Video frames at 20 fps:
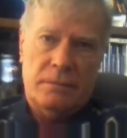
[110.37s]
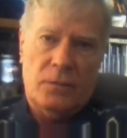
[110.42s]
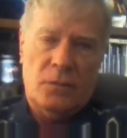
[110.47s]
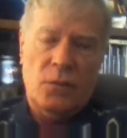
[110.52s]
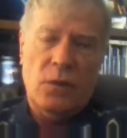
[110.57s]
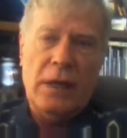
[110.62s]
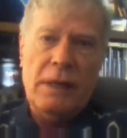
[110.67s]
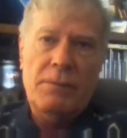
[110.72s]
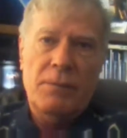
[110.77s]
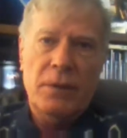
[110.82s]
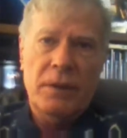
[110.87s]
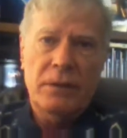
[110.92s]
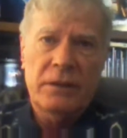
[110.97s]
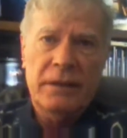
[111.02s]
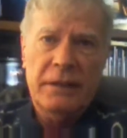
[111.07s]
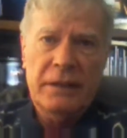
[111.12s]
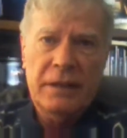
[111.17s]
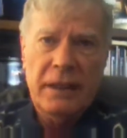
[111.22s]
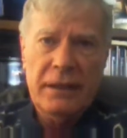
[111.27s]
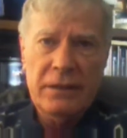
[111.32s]
whey
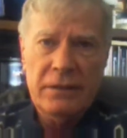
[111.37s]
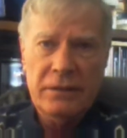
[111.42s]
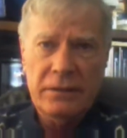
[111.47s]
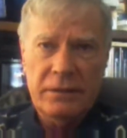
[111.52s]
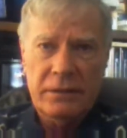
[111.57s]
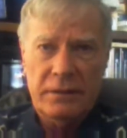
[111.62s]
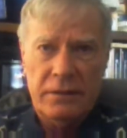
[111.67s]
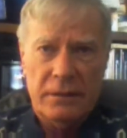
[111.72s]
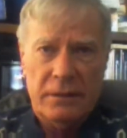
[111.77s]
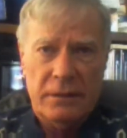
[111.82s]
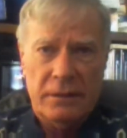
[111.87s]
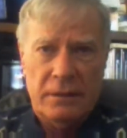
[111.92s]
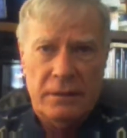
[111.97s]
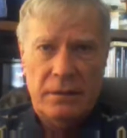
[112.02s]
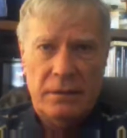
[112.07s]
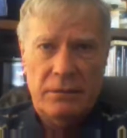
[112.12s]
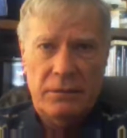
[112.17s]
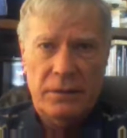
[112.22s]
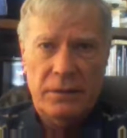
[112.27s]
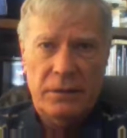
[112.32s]
protein isolates,
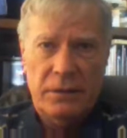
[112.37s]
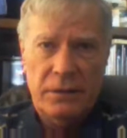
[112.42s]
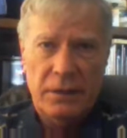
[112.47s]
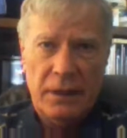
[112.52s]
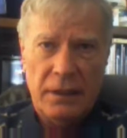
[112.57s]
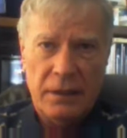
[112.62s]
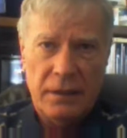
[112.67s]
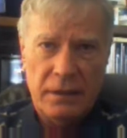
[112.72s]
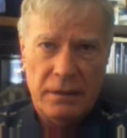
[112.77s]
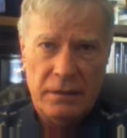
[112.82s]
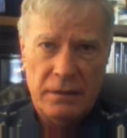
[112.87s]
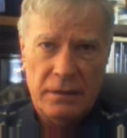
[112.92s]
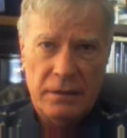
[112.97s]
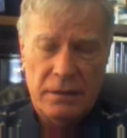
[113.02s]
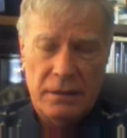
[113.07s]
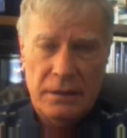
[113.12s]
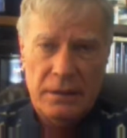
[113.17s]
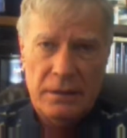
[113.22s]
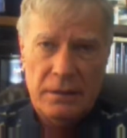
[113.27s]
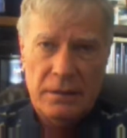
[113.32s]
which are
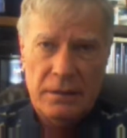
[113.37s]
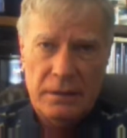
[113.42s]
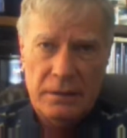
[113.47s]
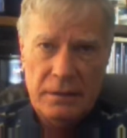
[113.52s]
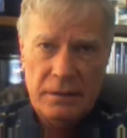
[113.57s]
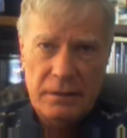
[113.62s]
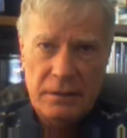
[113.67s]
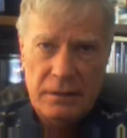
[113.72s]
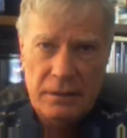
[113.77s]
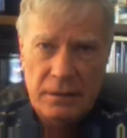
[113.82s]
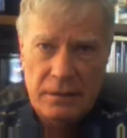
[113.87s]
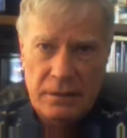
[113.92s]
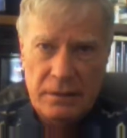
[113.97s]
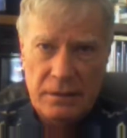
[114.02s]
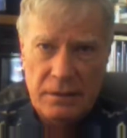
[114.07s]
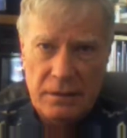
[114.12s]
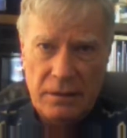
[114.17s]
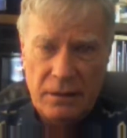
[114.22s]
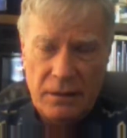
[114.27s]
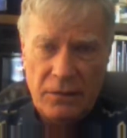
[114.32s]

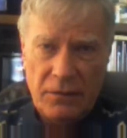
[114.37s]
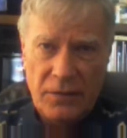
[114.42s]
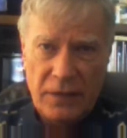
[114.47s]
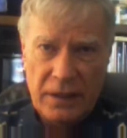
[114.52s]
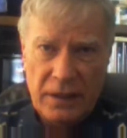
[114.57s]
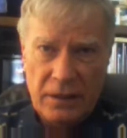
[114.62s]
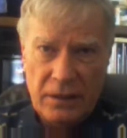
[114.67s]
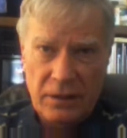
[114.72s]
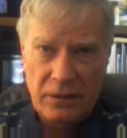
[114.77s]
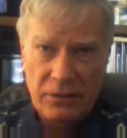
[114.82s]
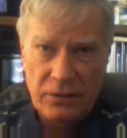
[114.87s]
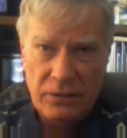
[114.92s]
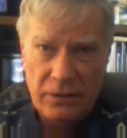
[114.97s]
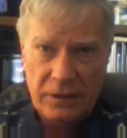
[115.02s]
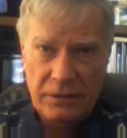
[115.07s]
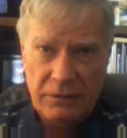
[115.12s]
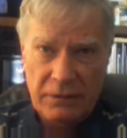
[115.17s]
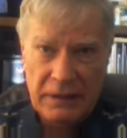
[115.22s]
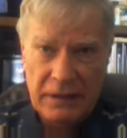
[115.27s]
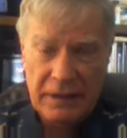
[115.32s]
very
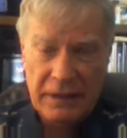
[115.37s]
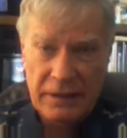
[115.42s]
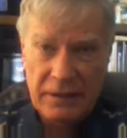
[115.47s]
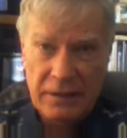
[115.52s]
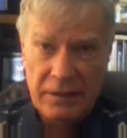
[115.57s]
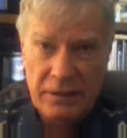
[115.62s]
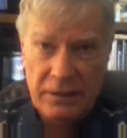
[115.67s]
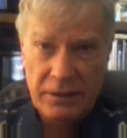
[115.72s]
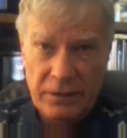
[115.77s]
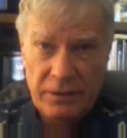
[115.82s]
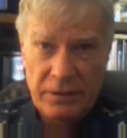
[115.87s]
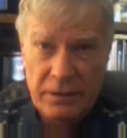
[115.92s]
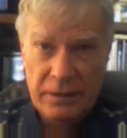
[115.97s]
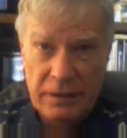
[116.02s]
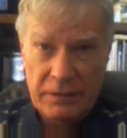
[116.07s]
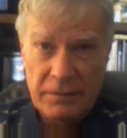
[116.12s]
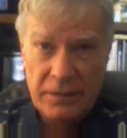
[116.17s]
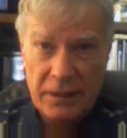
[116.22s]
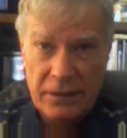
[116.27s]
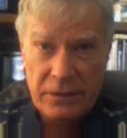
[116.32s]
closely related to
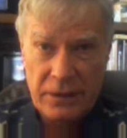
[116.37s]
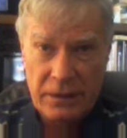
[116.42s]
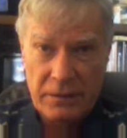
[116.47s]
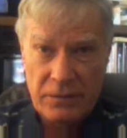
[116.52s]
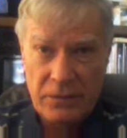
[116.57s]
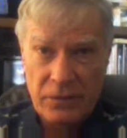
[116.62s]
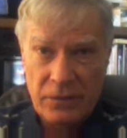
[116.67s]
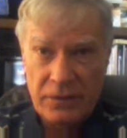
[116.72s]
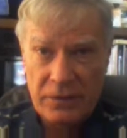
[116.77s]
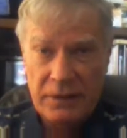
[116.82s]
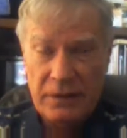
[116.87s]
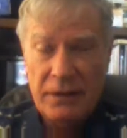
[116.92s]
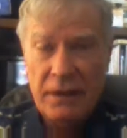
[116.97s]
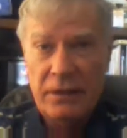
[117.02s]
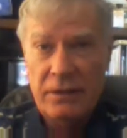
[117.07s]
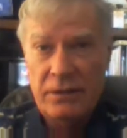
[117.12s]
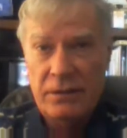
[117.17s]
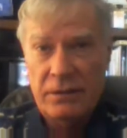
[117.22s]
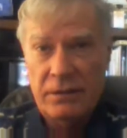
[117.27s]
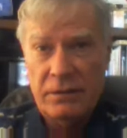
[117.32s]
MSM, only
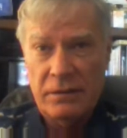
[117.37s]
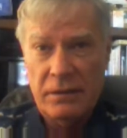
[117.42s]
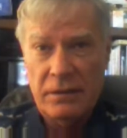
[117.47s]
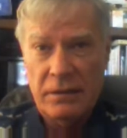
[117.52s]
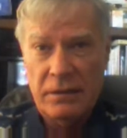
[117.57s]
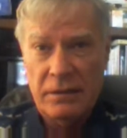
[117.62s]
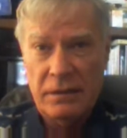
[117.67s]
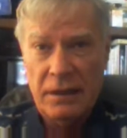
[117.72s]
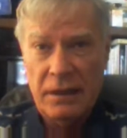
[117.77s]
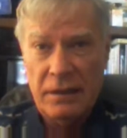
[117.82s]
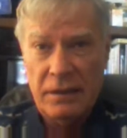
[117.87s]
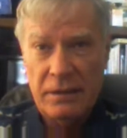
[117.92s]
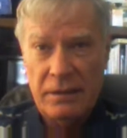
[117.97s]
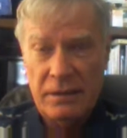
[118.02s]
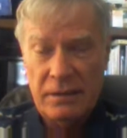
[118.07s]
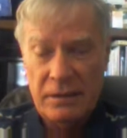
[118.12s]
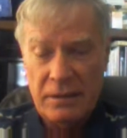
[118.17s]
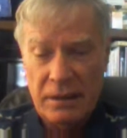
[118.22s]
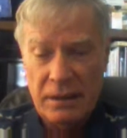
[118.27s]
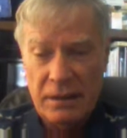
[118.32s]
not
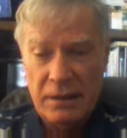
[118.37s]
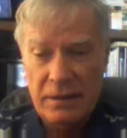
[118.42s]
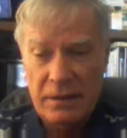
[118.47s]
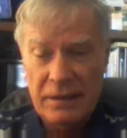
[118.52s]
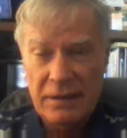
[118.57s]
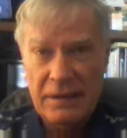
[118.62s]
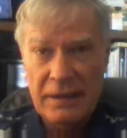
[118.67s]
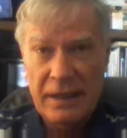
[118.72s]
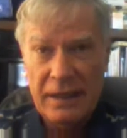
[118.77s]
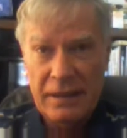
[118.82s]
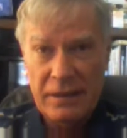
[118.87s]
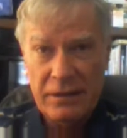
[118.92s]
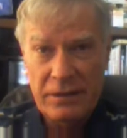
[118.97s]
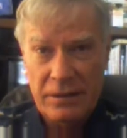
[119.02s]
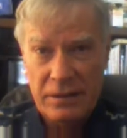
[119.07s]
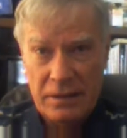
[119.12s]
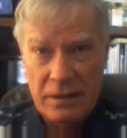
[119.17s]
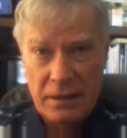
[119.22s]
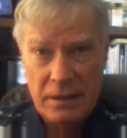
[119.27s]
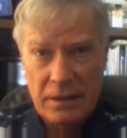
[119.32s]
as
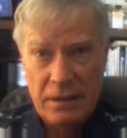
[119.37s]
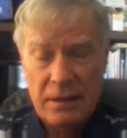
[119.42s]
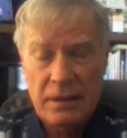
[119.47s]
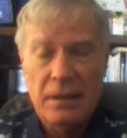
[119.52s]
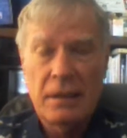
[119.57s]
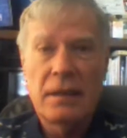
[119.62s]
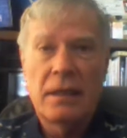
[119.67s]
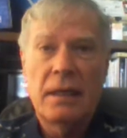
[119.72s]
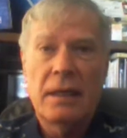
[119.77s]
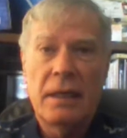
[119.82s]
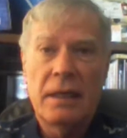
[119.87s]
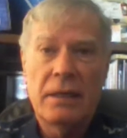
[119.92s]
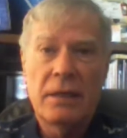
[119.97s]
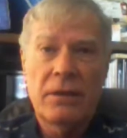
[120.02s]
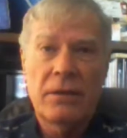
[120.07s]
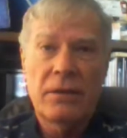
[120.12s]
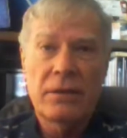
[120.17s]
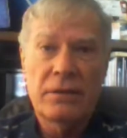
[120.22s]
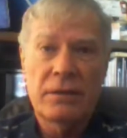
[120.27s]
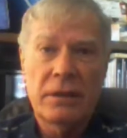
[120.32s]
intense, and
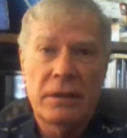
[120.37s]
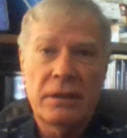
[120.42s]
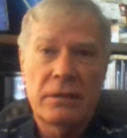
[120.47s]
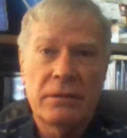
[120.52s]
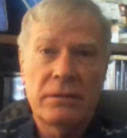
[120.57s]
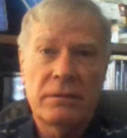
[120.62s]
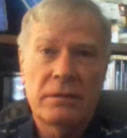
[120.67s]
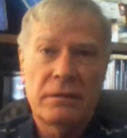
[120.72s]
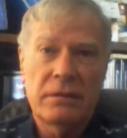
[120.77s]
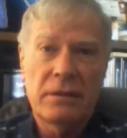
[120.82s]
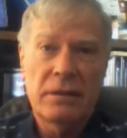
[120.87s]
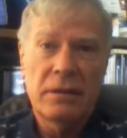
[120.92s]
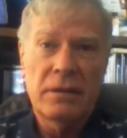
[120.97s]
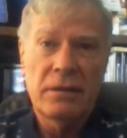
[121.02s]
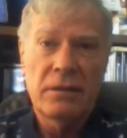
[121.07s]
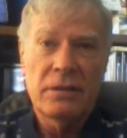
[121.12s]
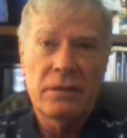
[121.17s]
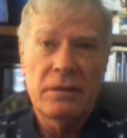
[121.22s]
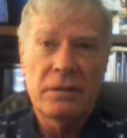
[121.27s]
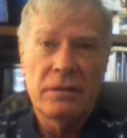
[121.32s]
also the
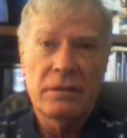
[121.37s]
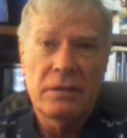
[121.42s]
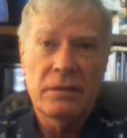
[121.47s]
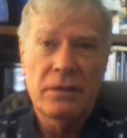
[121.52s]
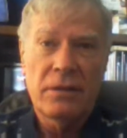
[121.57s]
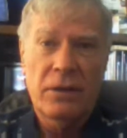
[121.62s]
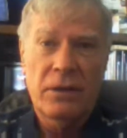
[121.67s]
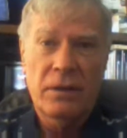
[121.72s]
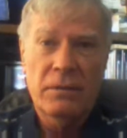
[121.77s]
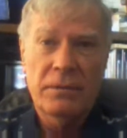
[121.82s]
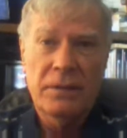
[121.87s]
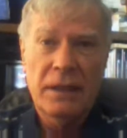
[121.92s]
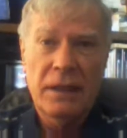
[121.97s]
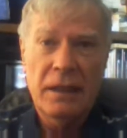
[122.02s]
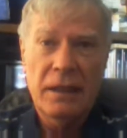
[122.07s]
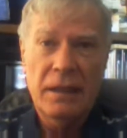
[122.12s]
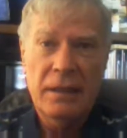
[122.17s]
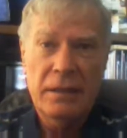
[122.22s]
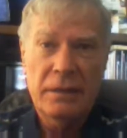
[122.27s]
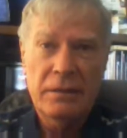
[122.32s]
low carb
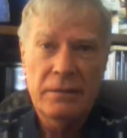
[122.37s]
diet,